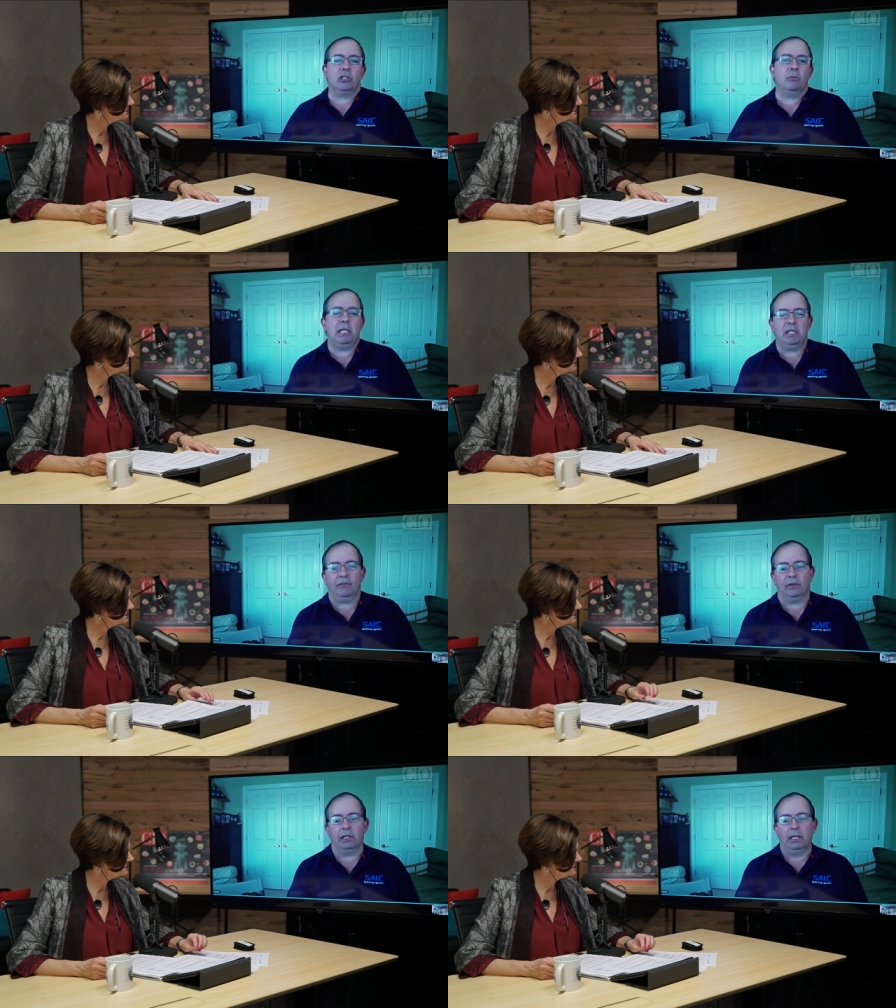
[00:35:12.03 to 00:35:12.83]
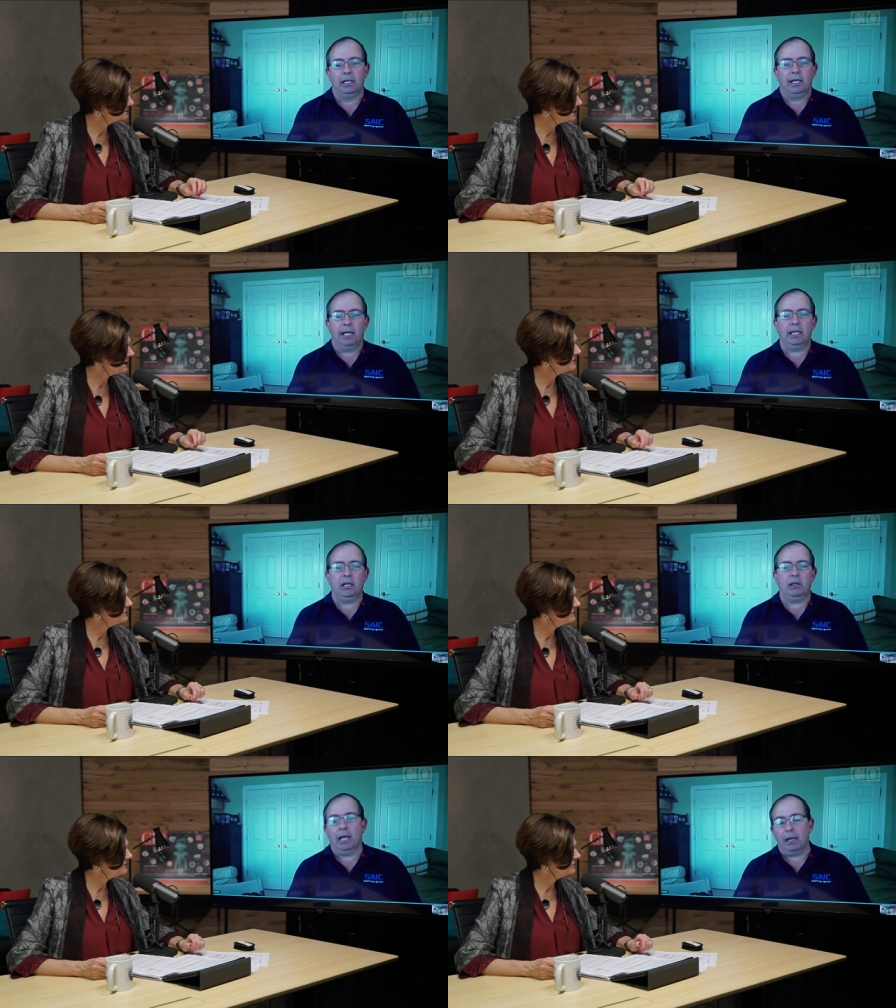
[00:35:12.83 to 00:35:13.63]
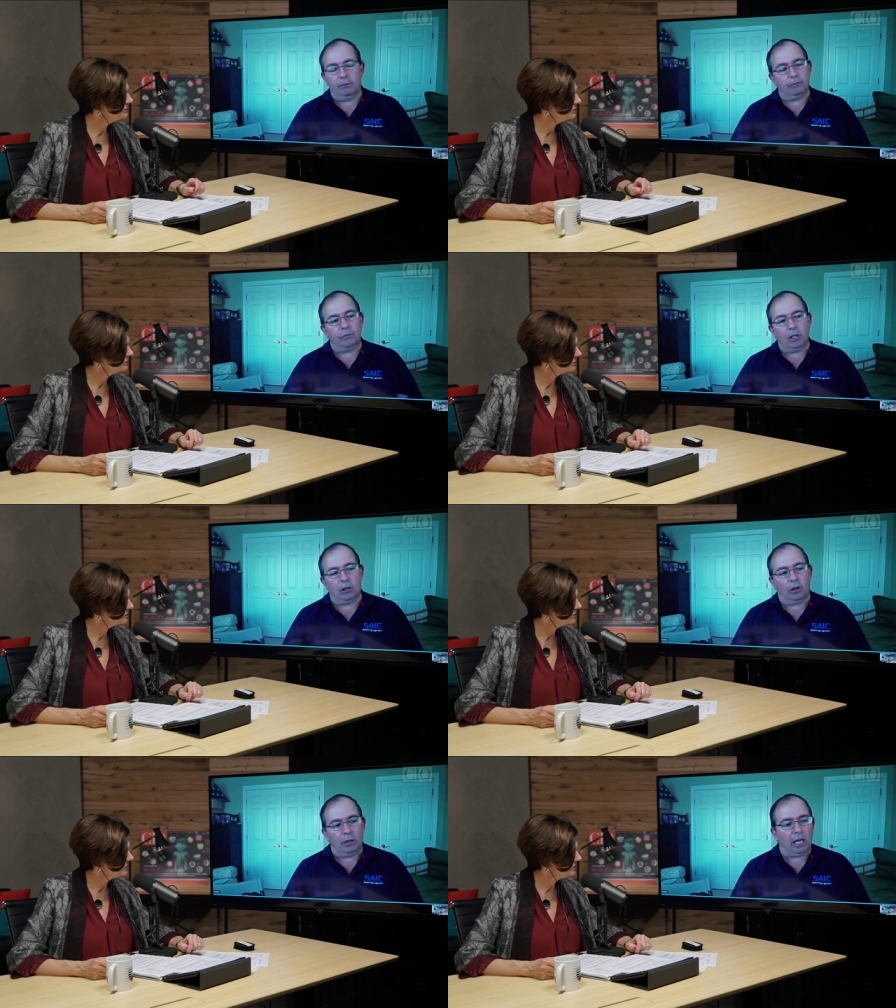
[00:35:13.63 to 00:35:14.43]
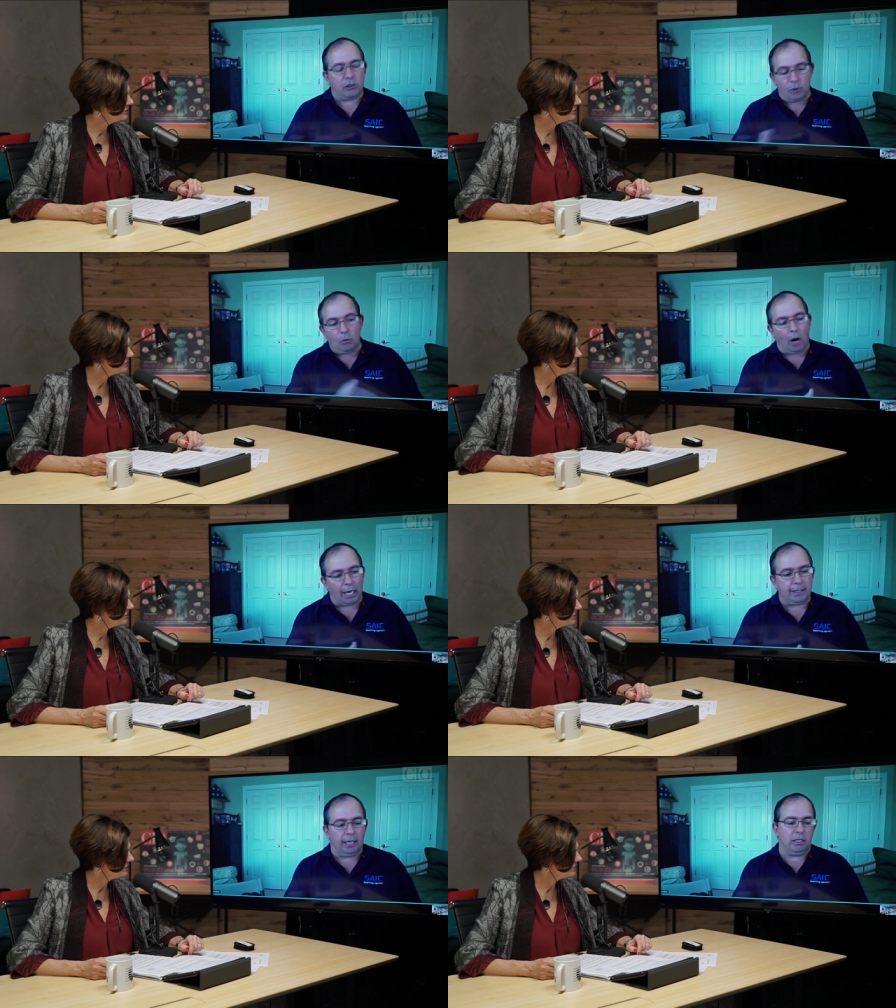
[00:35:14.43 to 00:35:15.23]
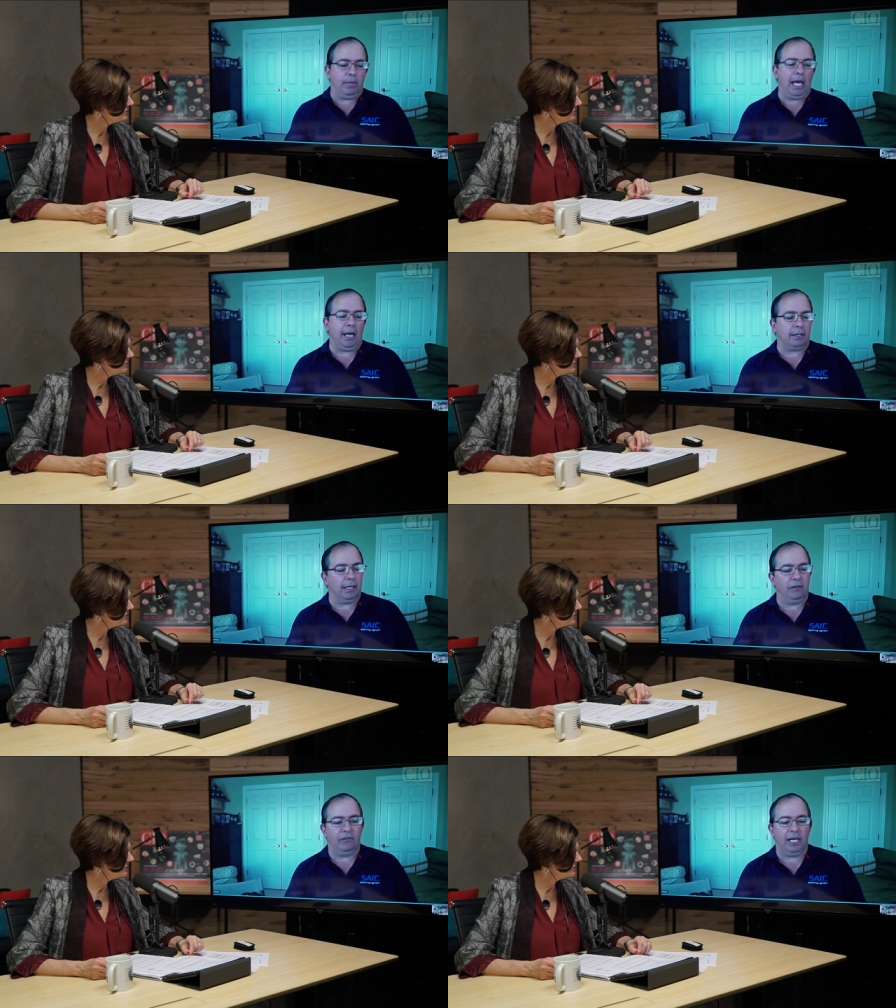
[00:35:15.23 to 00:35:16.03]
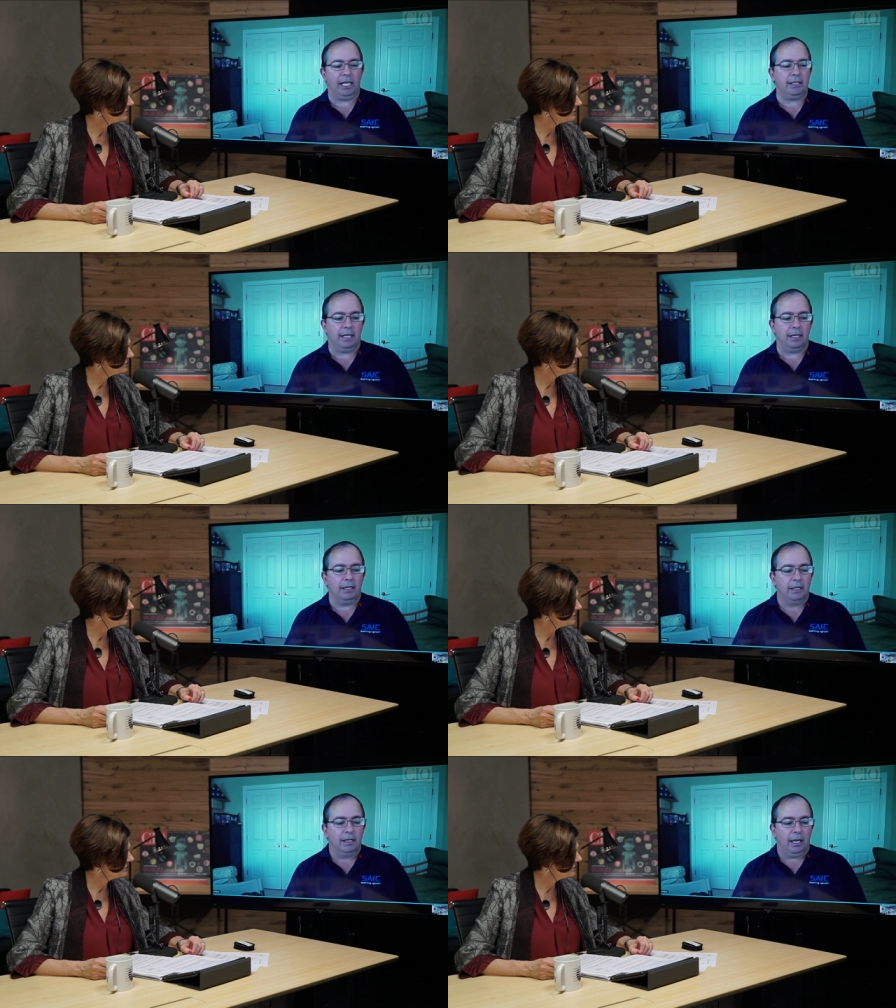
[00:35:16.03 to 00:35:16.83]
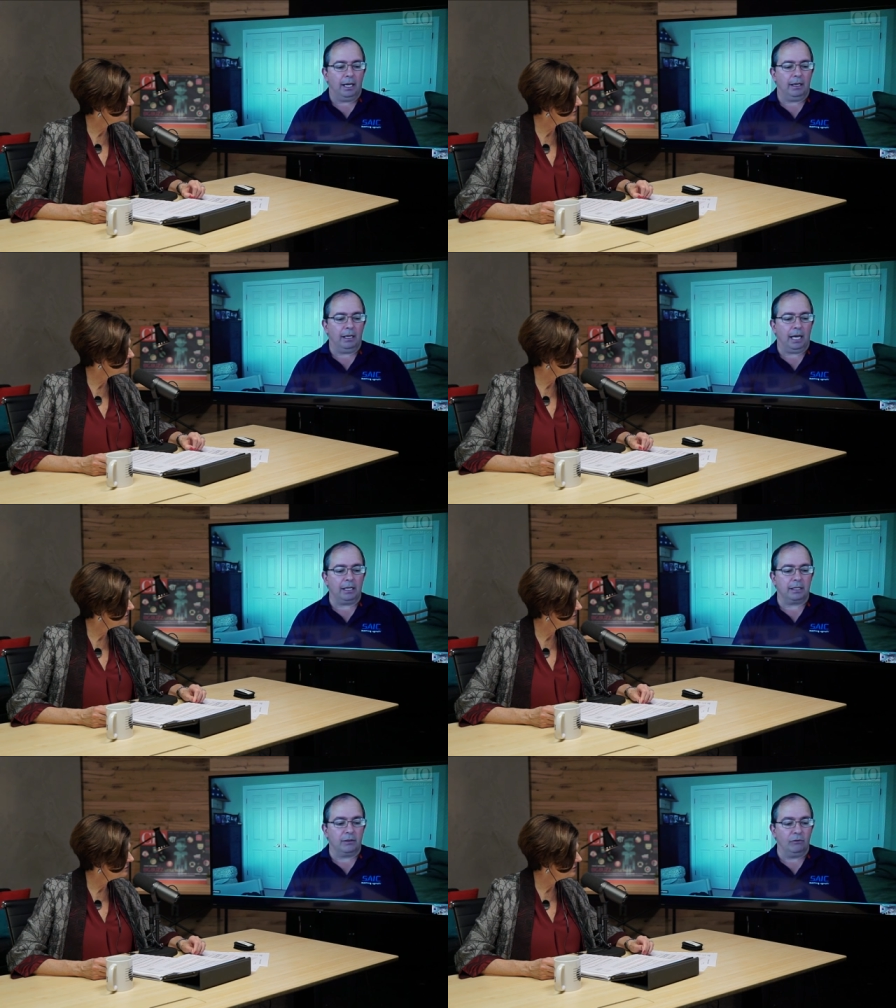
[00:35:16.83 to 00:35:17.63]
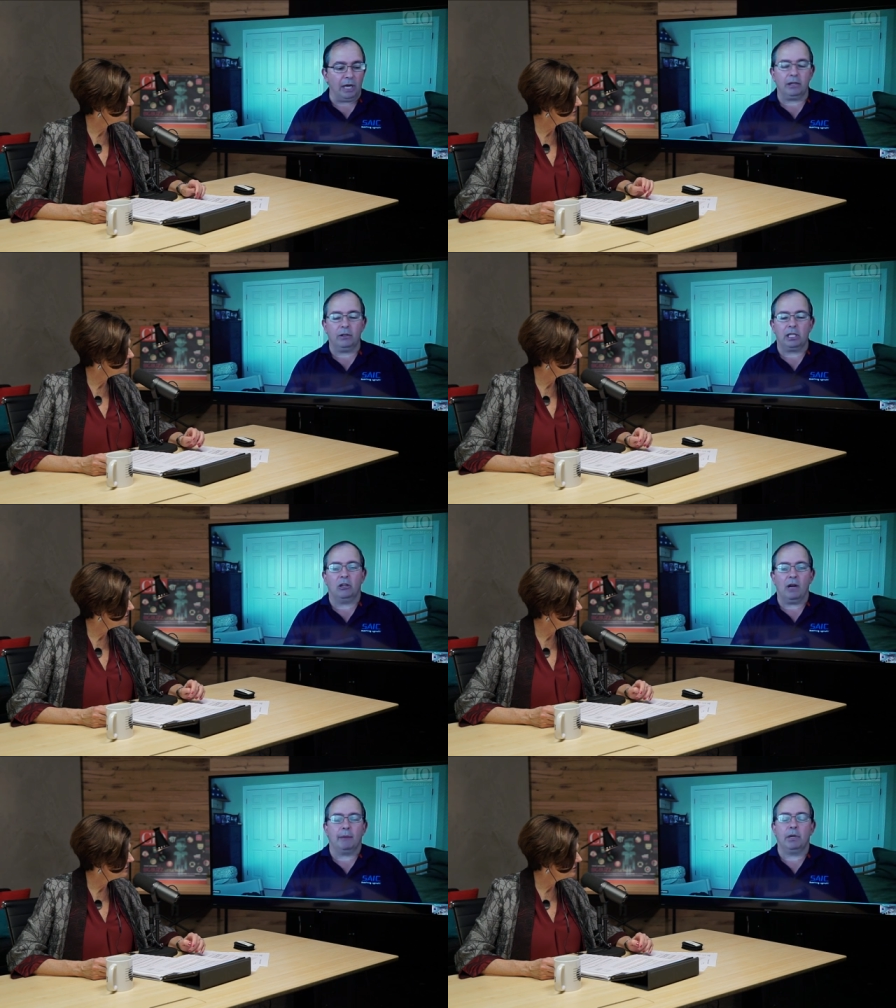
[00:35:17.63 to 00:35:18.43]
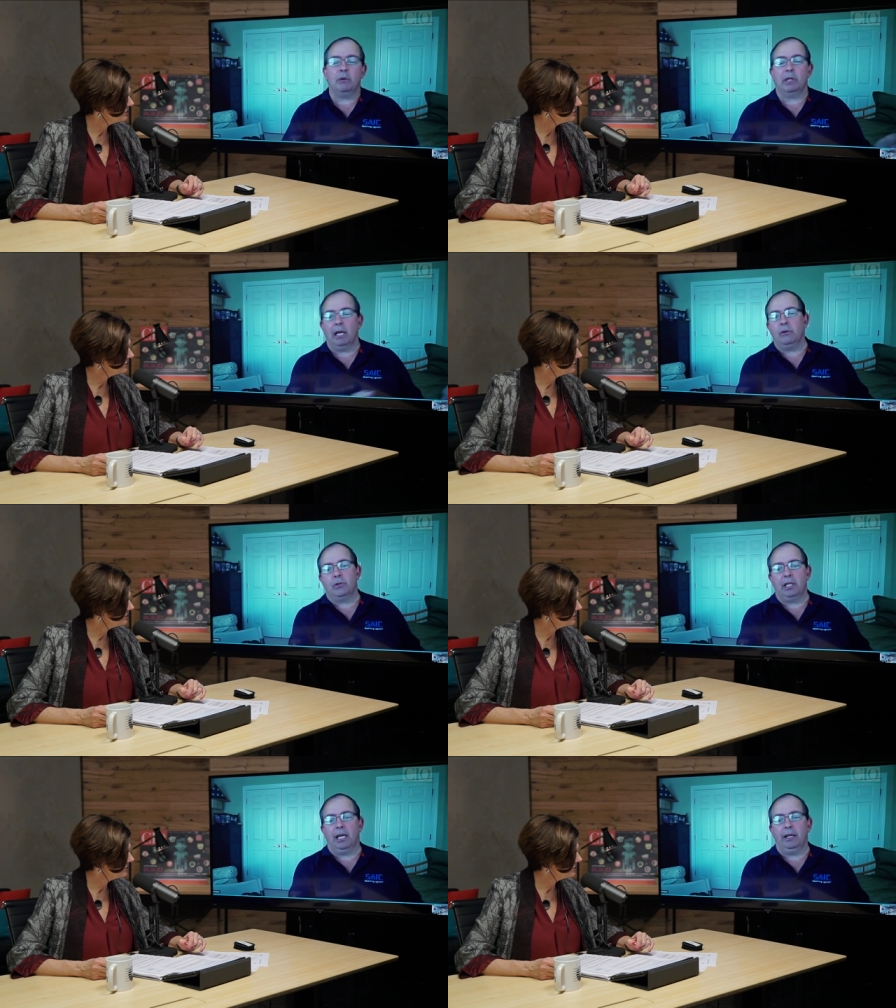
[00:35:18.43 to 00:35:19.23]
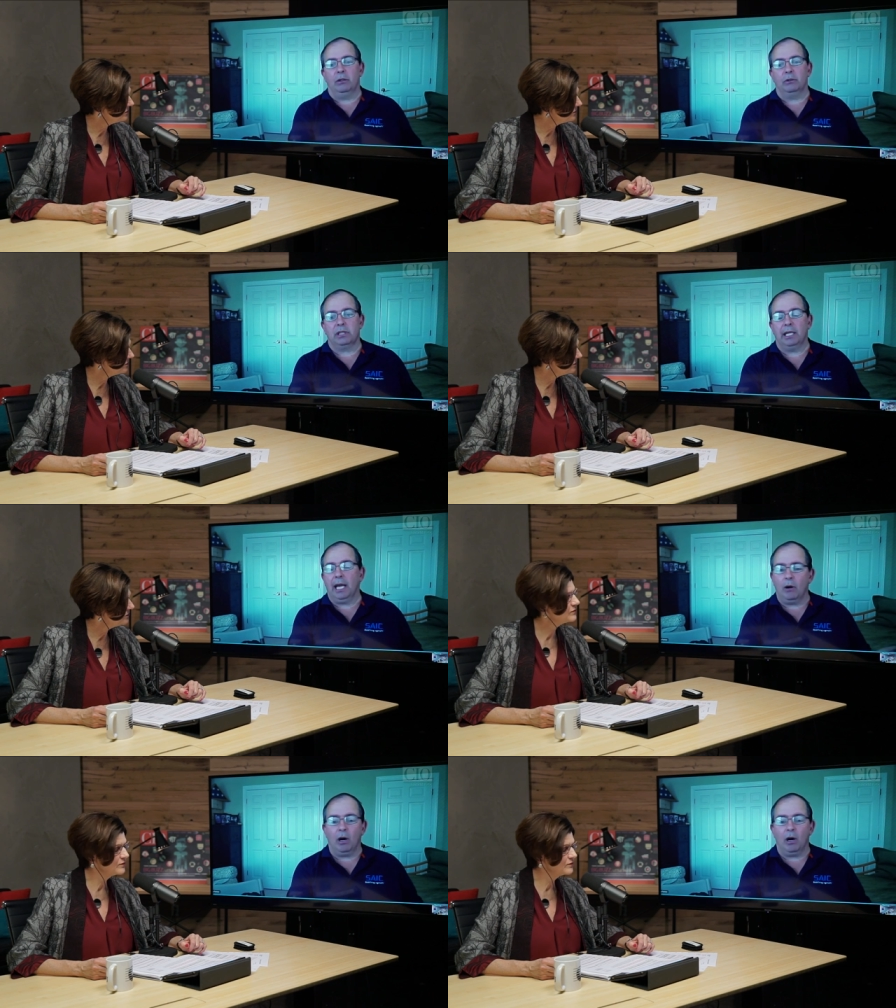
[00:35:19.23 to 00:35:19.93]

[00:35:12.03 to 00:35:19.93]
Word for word: could be different. Yeah. And then you know, as we walk down the path, I find that uh, I regularly collaborate with other CIOs, and I will